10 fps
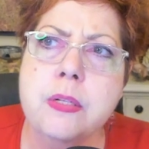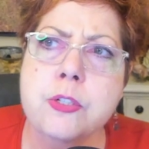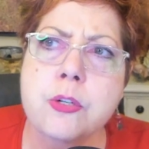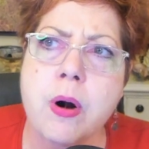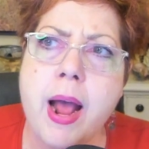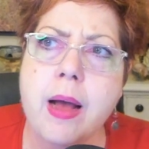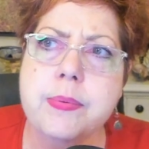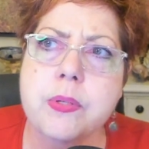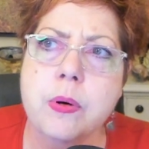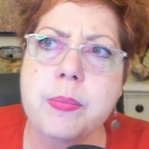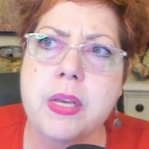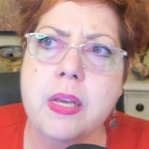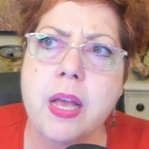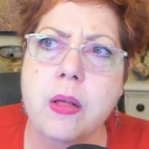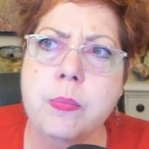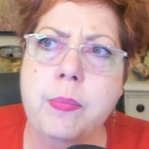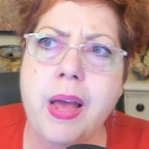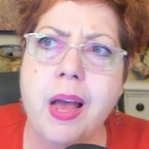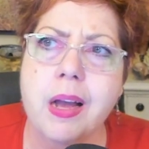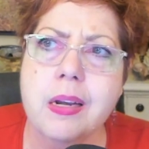trapped or being held
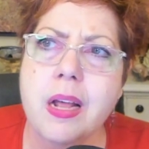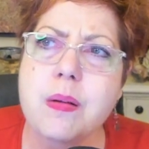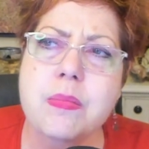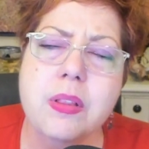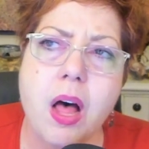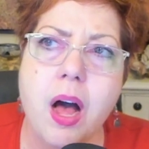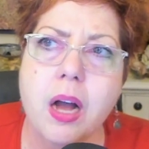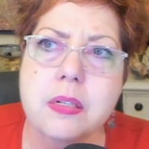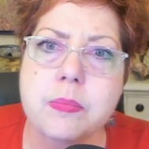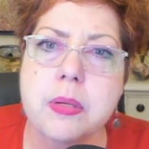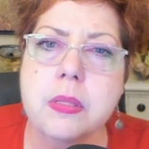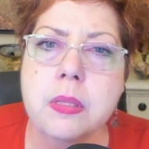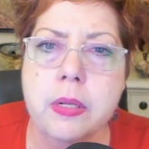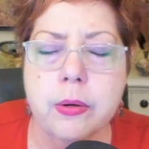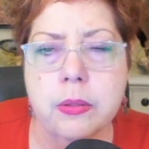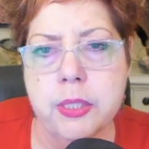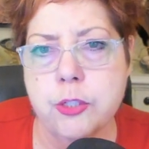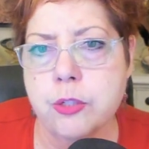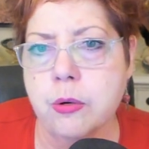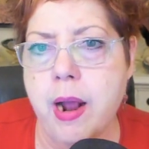back, not blocked, but literally
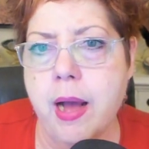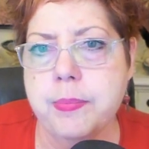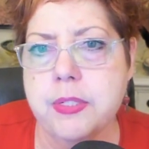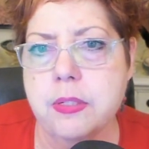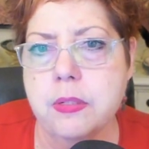trapped